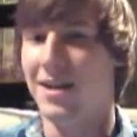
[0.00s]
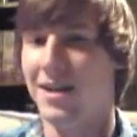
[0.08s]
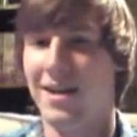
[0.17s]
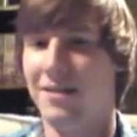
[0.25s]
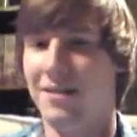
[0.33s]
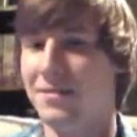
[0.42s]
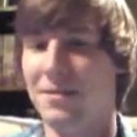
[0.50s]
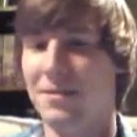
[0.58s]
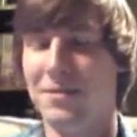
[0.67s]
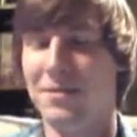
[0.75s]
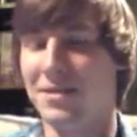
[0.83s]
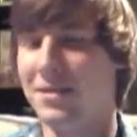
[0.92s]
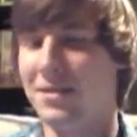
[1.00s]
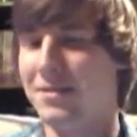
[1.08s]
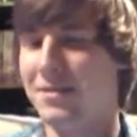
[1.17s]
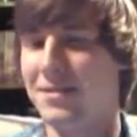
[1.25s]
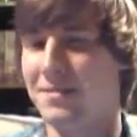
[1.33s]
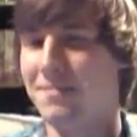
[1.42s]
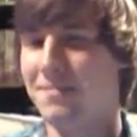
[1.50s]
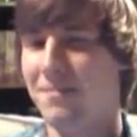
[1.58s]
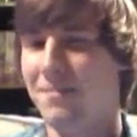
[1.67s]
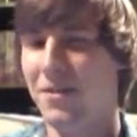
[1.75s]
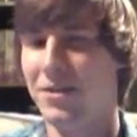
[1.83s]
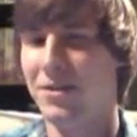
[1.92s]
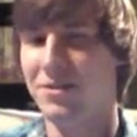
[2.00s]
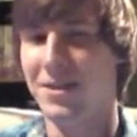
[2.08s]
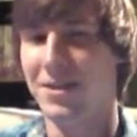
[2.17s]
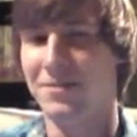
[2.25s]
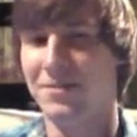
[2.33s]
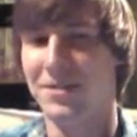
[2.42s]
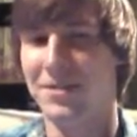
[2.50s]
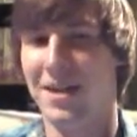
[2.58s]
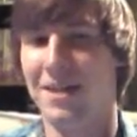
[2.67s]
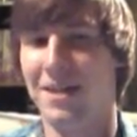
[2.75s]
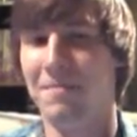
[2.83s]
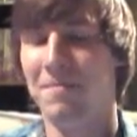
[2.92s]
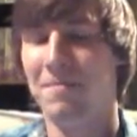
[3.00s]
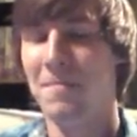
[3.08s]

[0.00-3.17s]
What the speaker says: It was a very stressful time.